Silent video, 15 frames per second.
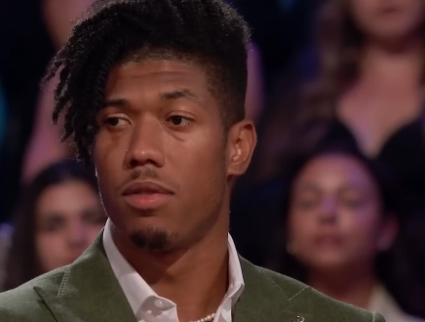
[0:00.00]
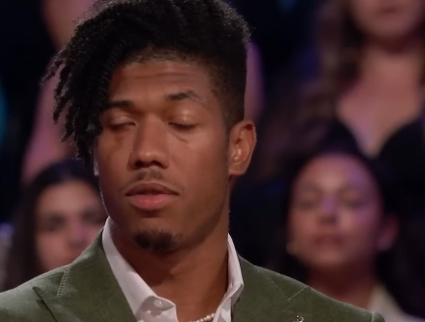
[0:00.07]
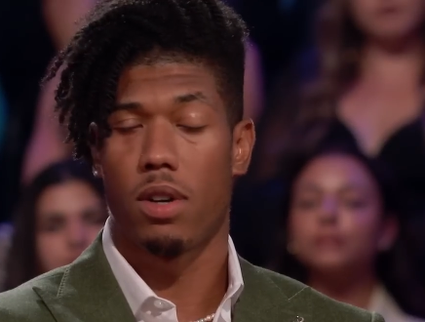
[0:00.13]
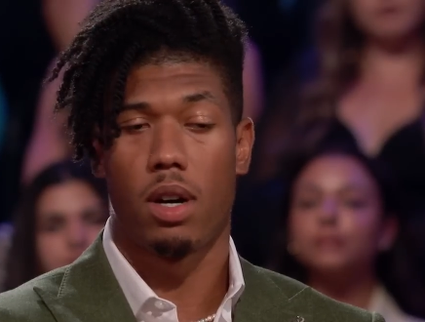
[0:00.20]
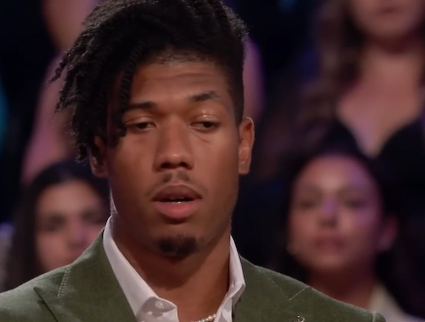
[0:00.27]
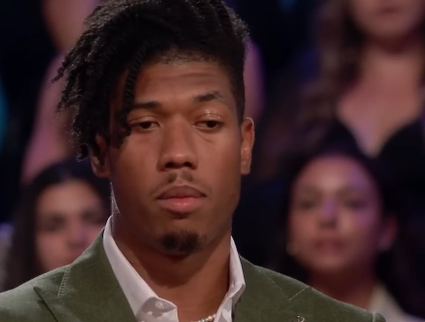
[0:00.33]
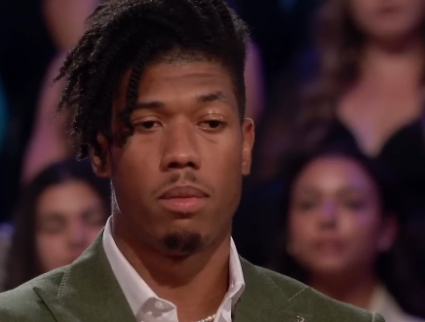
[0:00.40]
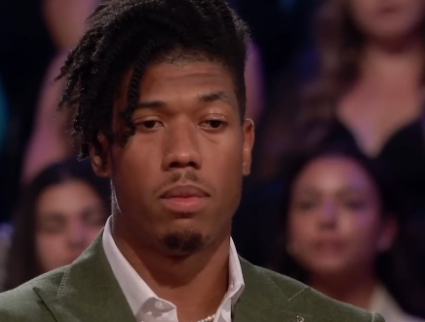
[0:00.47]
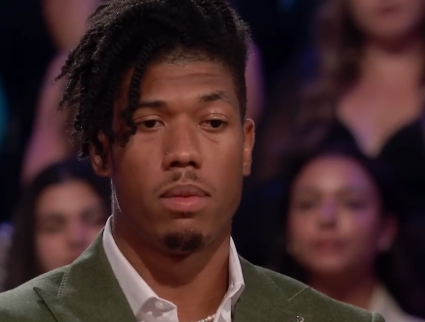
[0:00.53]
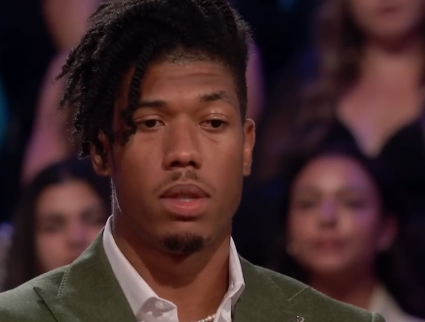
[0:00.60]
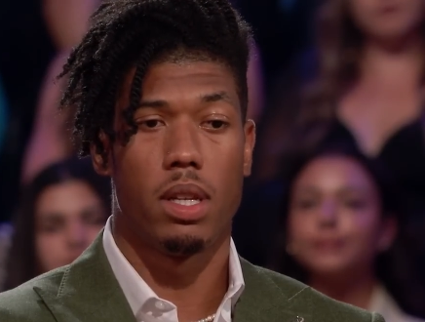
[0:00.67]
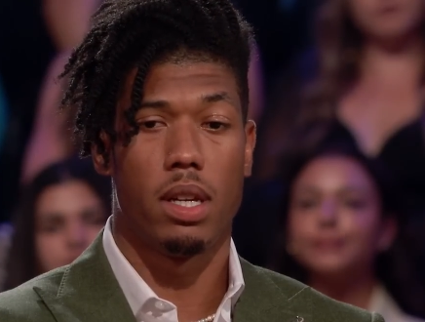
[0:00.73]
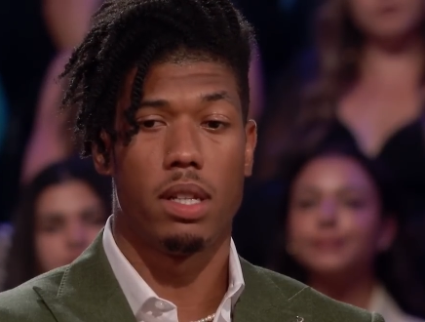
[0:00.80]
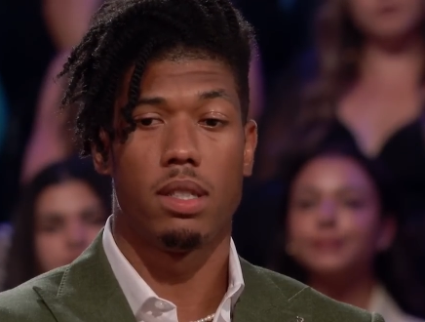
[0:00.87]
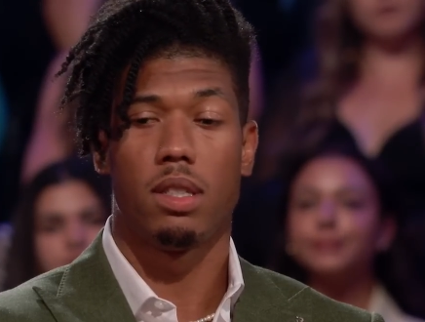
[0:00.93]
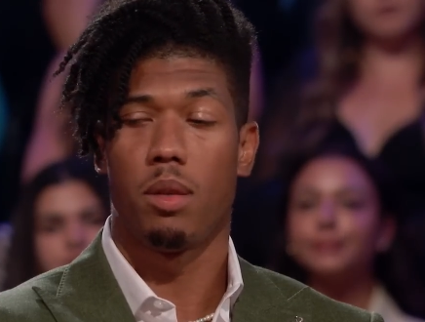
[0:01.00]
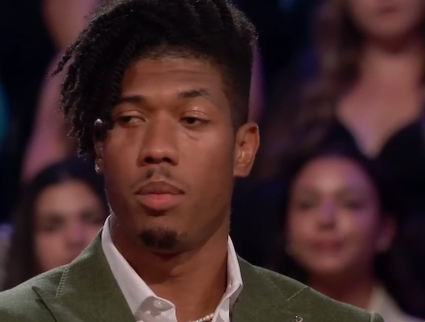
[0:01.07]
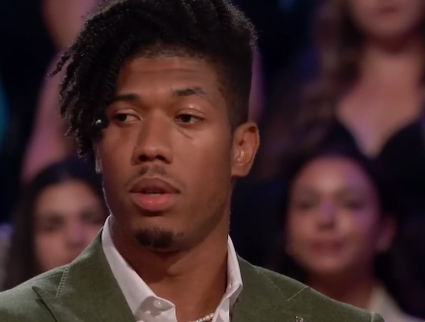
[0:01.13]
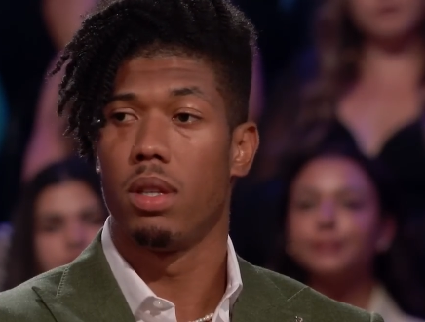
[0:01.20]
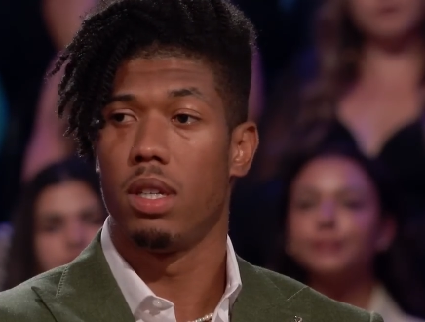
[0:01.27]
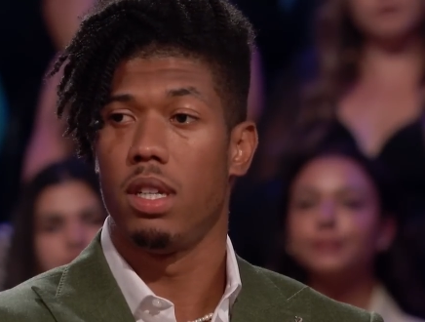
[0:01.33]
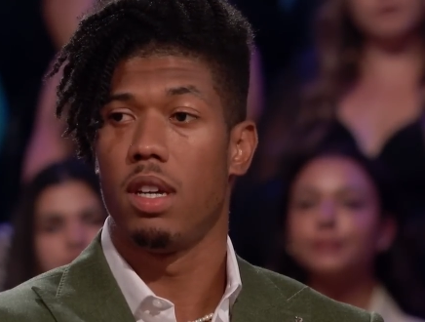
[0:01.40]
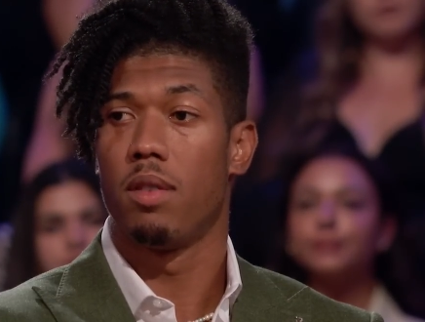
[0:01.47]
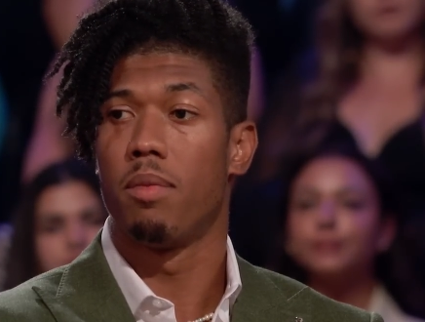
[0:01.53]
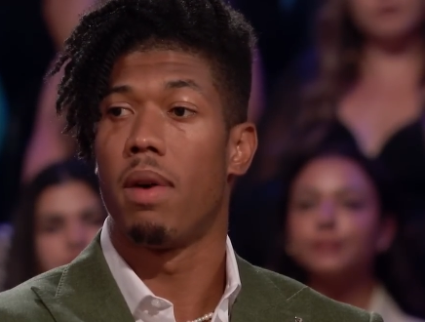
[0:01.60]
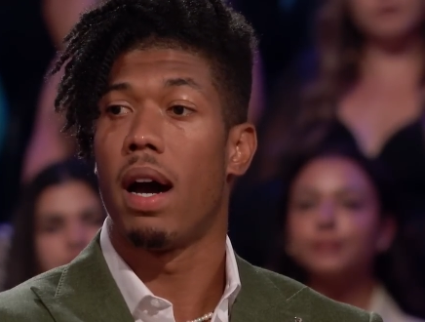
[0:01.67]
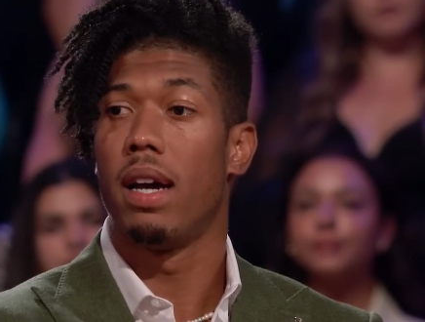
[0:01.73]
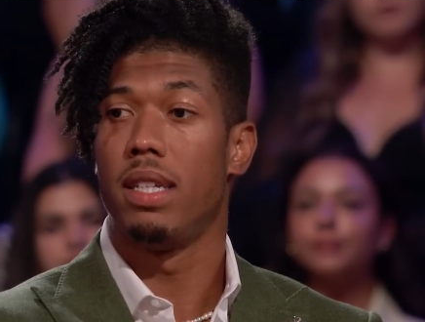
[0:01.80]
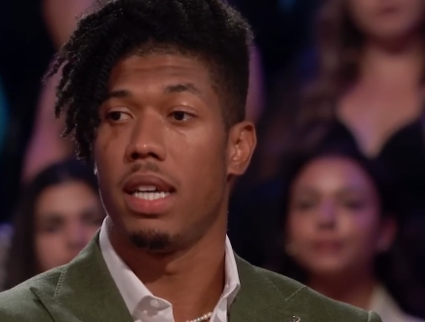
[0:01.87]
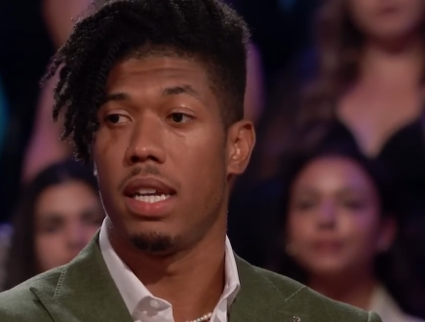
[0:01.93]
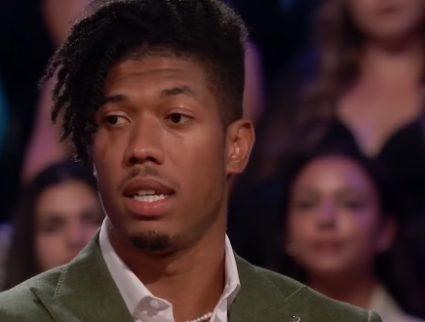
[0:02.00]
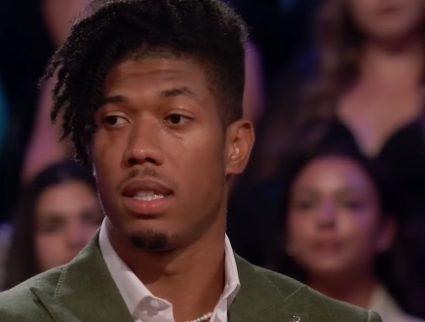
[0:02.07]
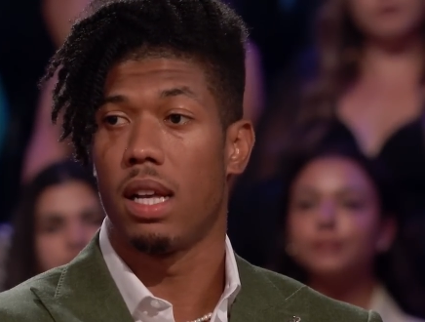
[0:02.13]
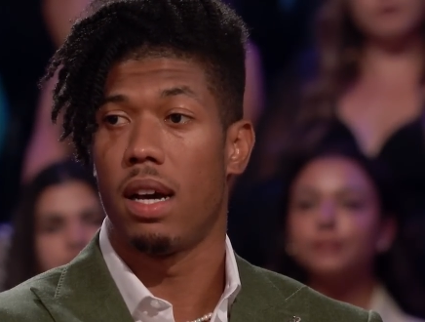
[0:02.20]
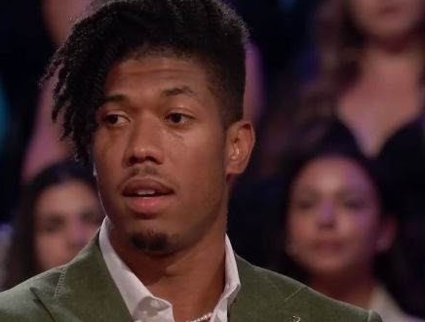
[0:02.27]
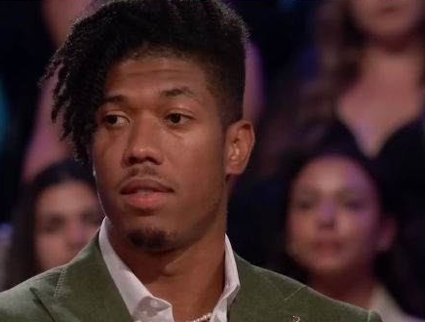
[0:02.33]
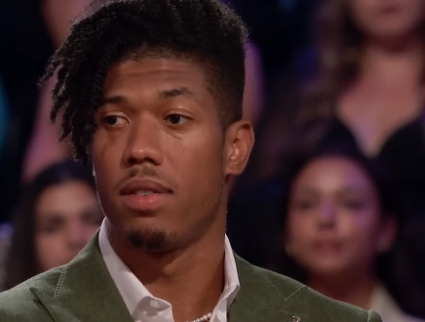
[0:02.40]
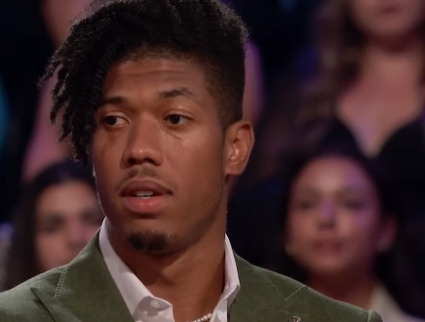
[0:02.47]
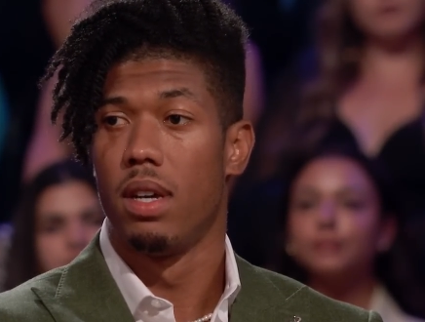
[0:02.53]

Speaker 1: from the instability of my dating life.